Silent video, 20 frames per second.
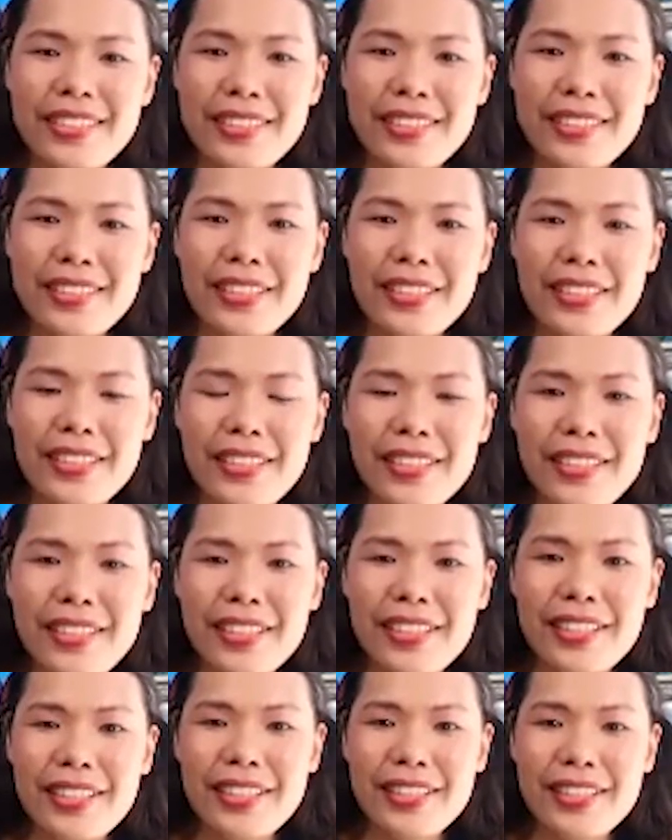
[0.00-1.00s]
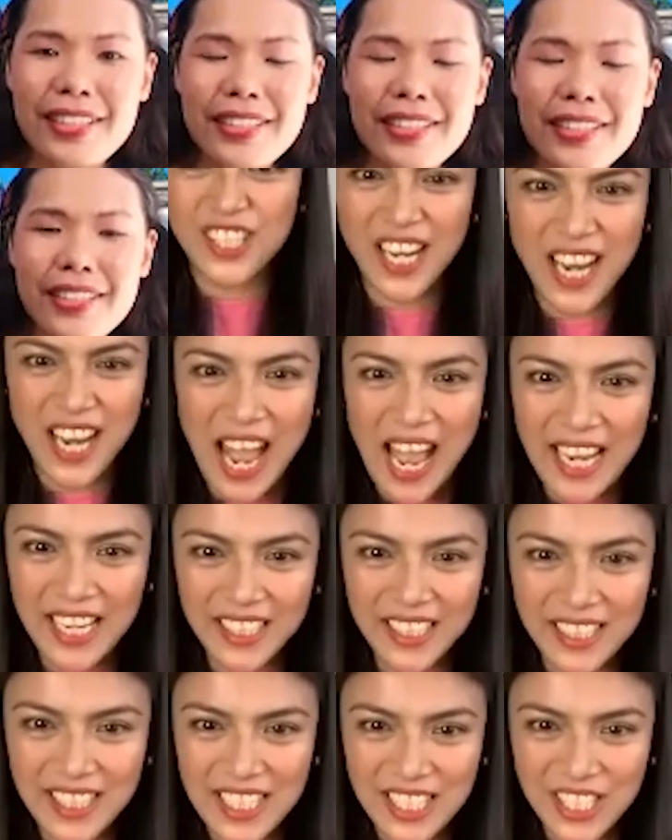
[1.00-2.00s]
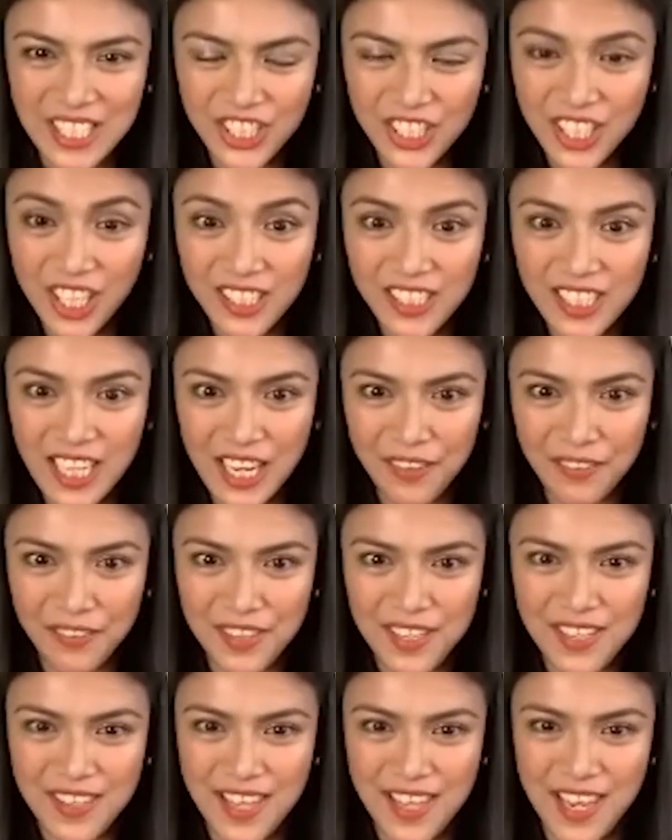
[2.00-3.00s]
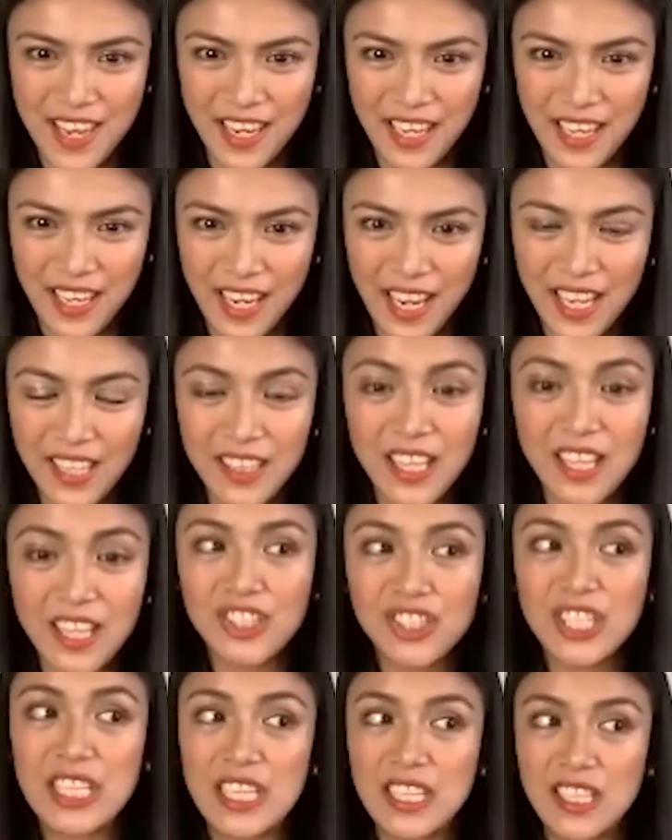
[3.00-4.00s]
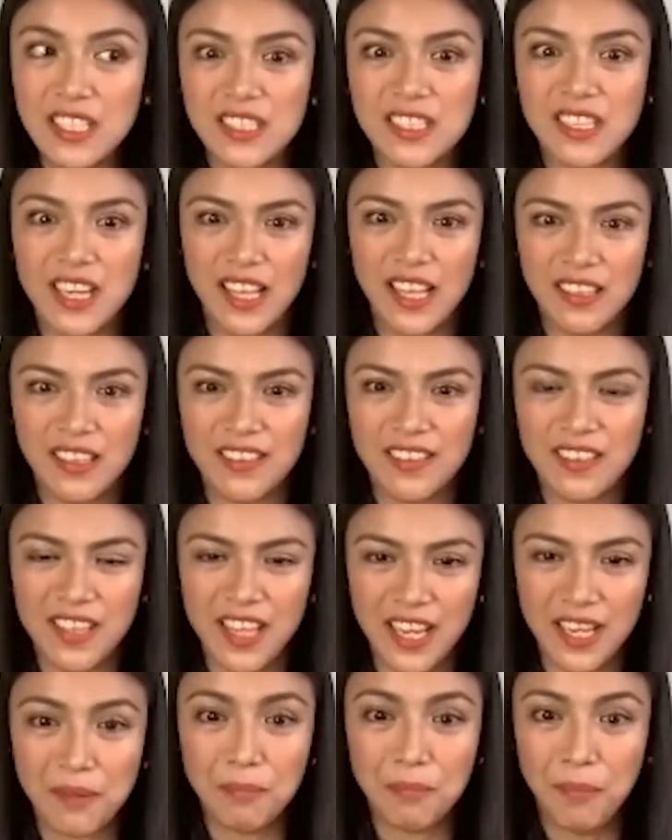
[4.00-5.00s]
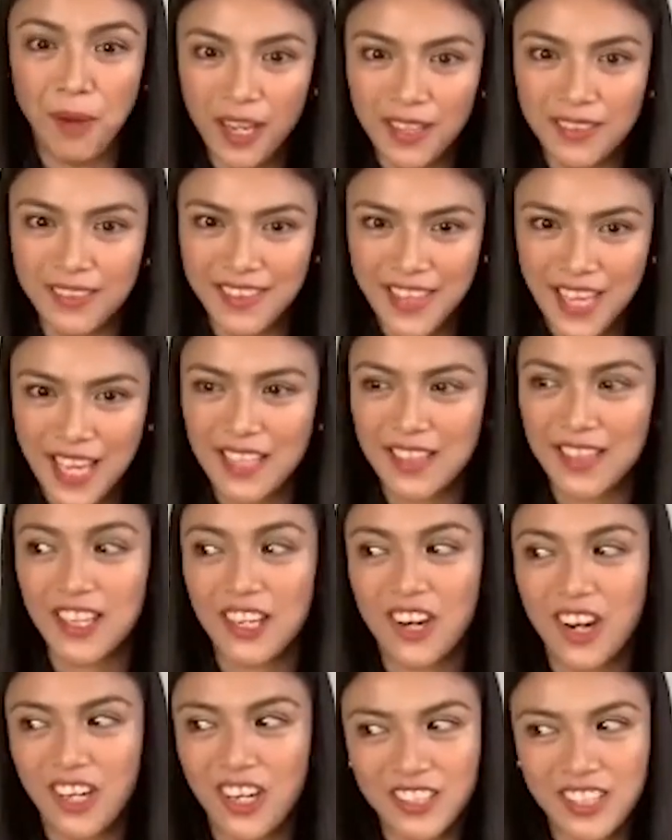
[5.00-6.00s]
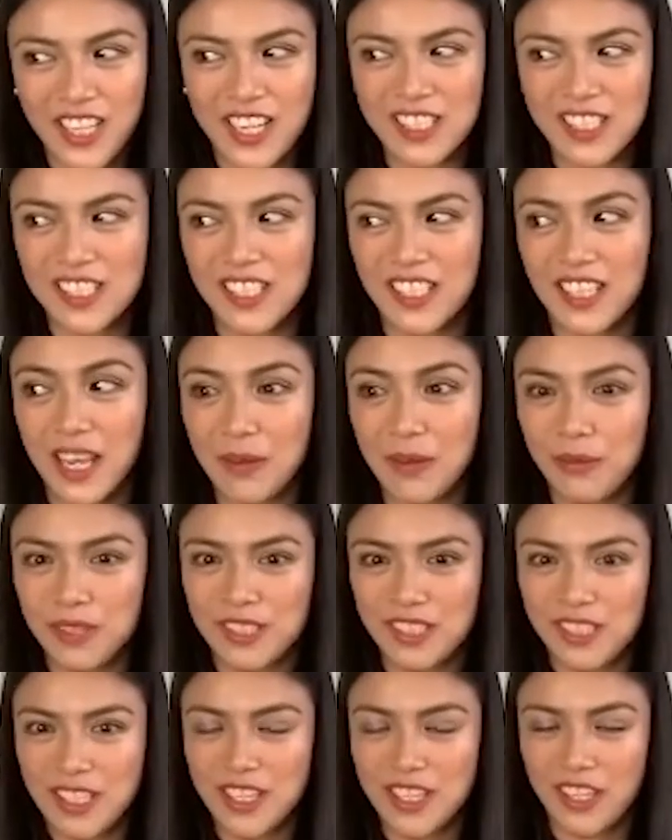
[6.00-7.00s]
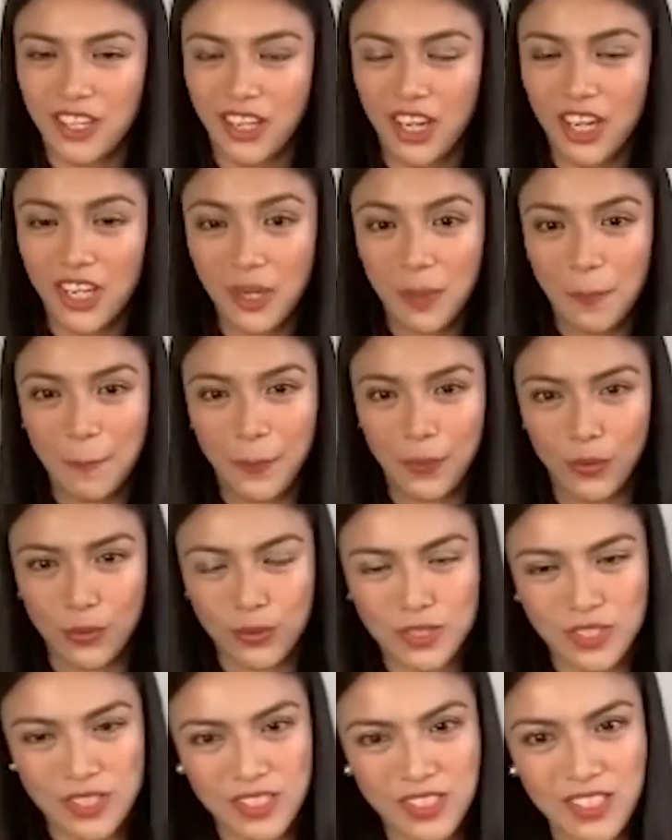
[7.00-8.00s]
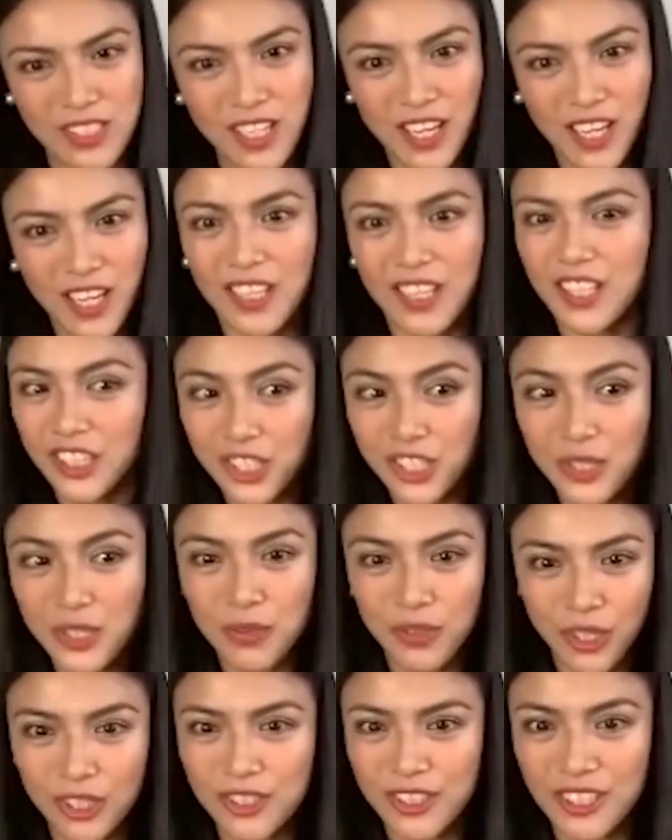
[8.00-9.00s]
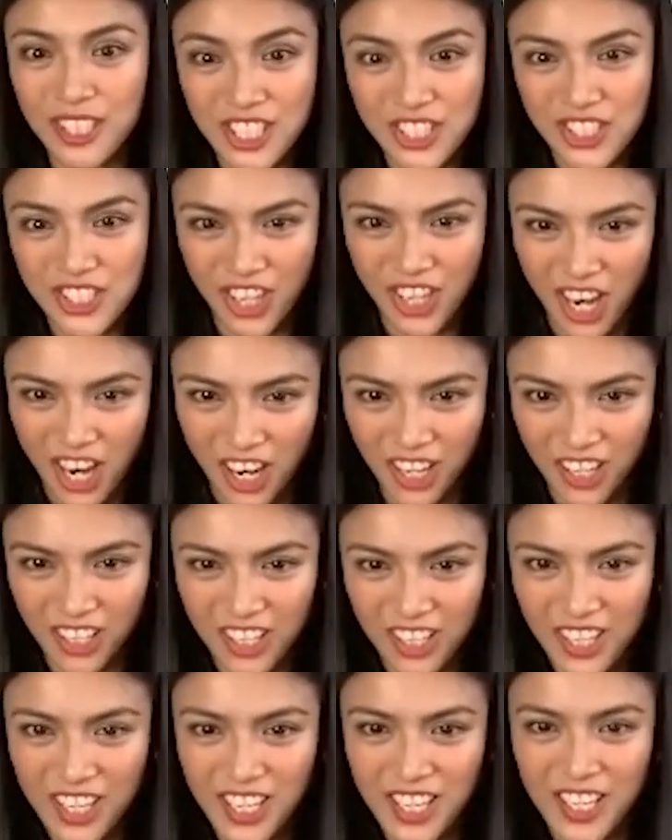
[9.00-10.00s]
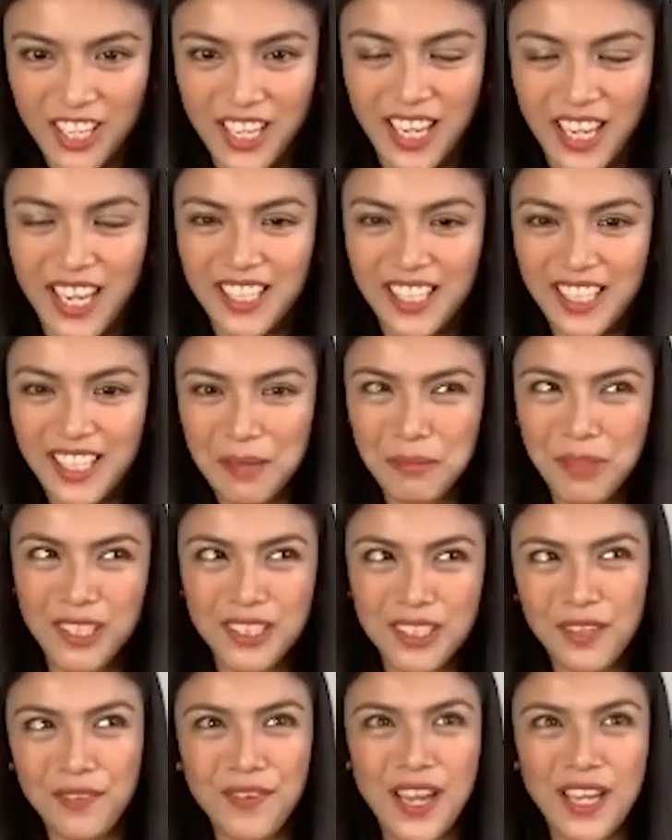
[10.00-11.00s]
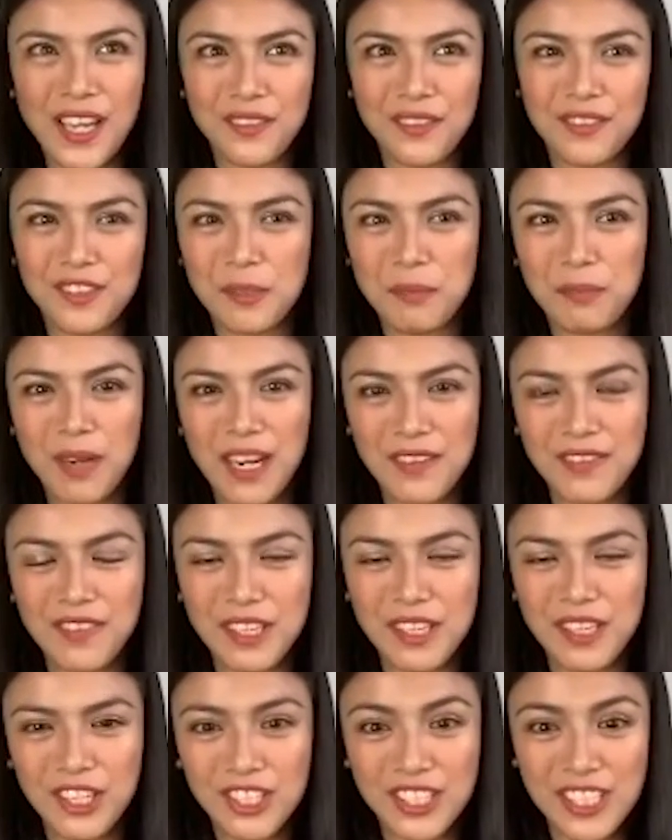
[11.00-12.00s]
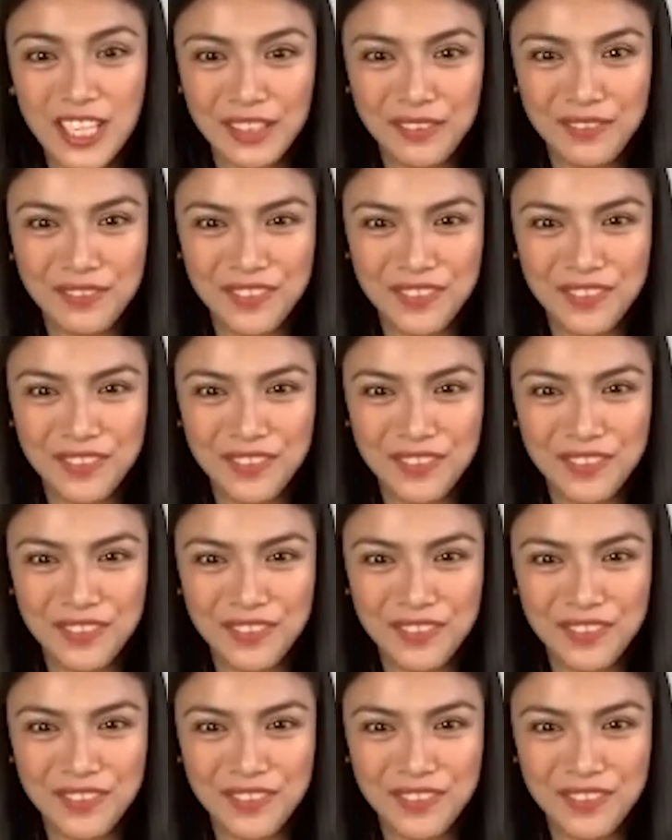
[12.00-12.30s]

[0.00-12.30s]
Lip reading: she does HIIT. She does everything, and then she eats healthy. But then there are days that I would see her in her posts that she would also eat junk. And I'm not a fan of depriving myself.